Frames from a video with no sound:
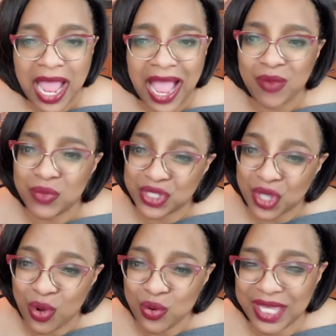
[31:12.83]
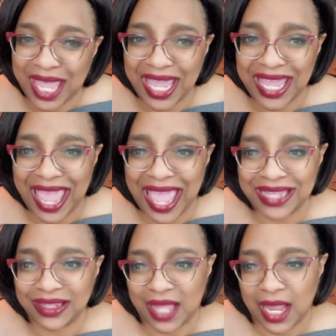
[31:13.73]
I was okay
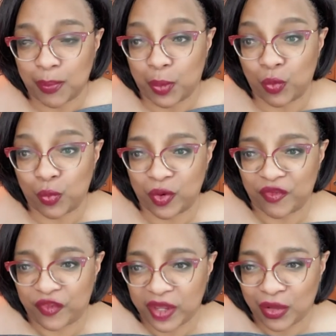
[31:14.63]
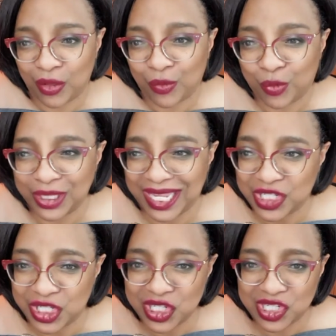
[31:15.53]
at like peripheral
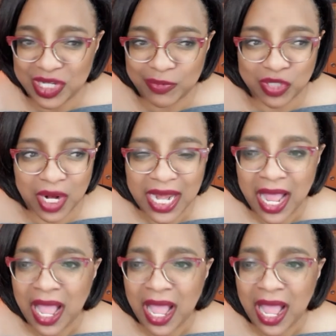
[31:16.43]
relationships, right?